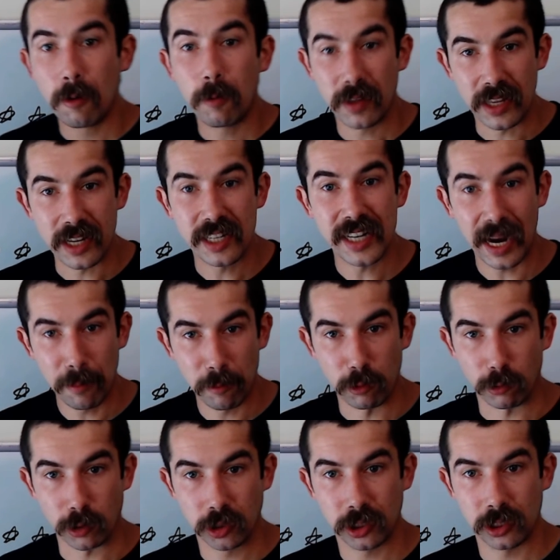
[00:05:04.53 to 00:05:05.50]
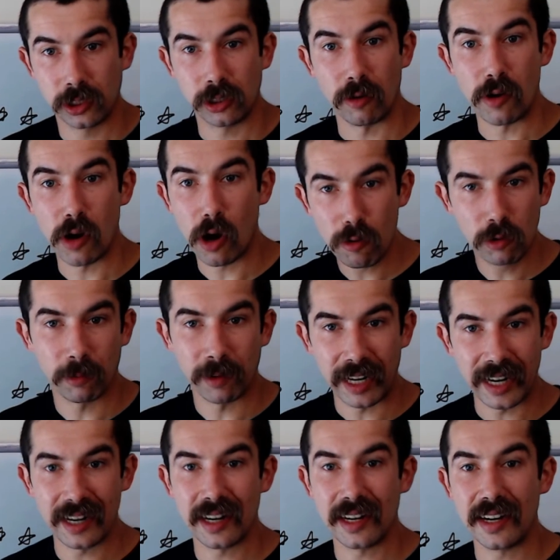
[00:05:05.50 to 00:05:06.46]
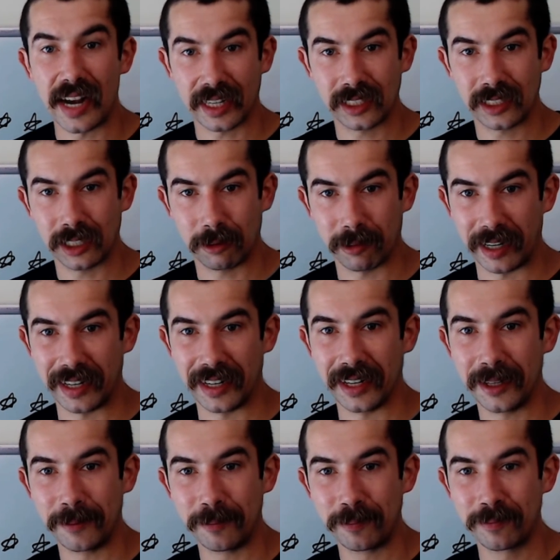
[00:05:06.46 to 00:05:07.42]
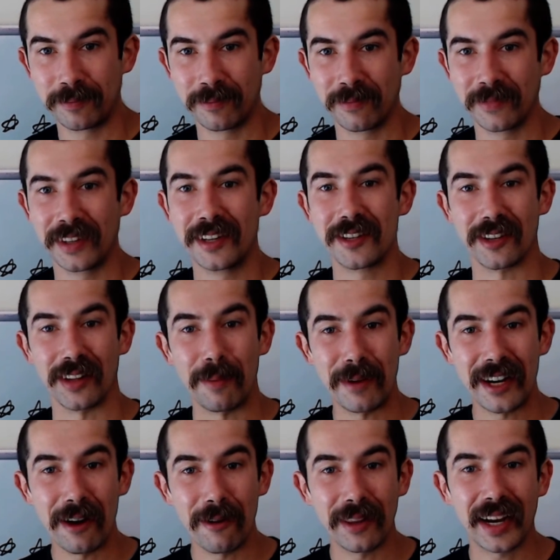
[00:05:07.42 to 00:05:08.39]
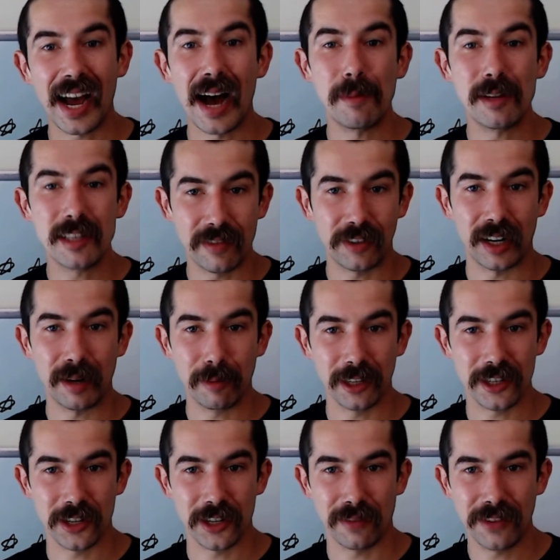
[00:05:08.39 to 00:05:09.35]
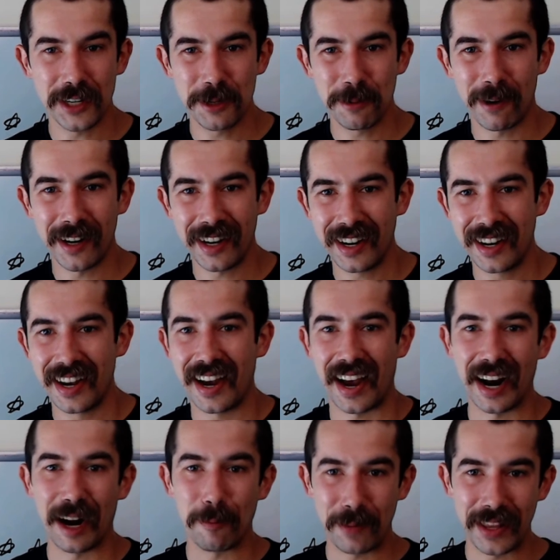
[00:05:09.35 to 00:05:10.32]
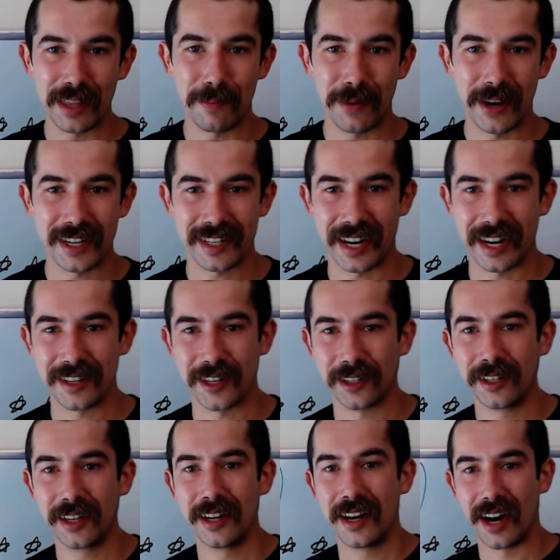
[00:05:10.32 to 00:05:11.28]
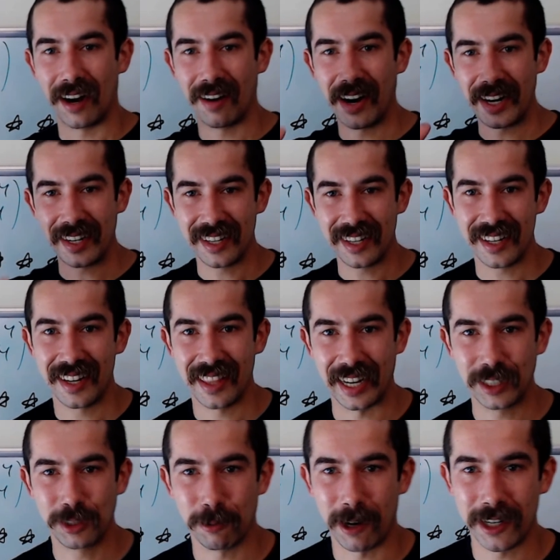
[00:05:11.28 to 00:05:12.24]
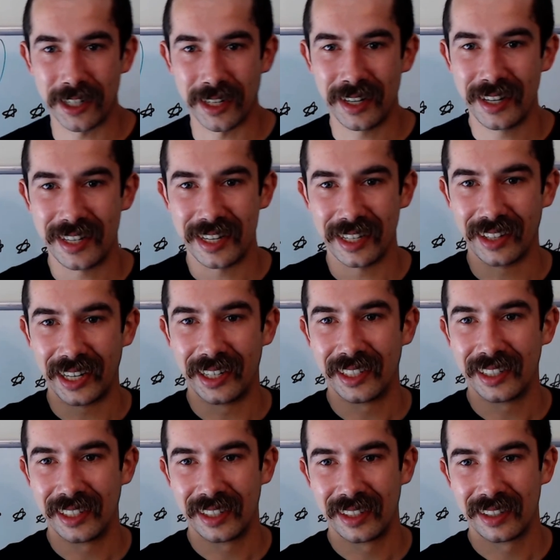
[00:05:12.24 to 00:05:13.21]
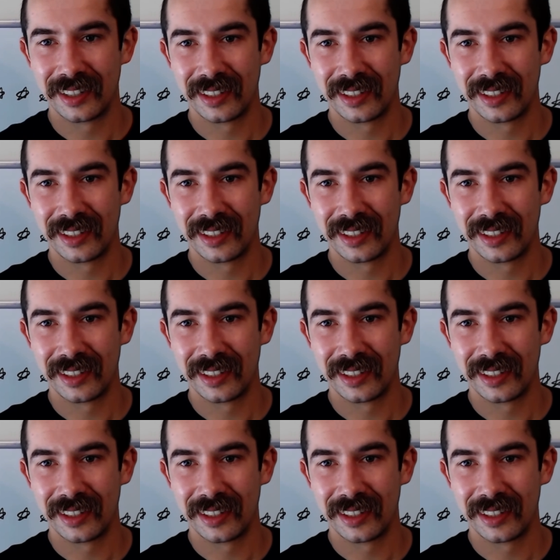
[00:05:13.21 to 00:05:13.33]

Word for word: with the same rules. So no green next to green. So let me know in the comments if you're able to solve this one, and I'll pin the best answer. All right, thanks for watching. See you later.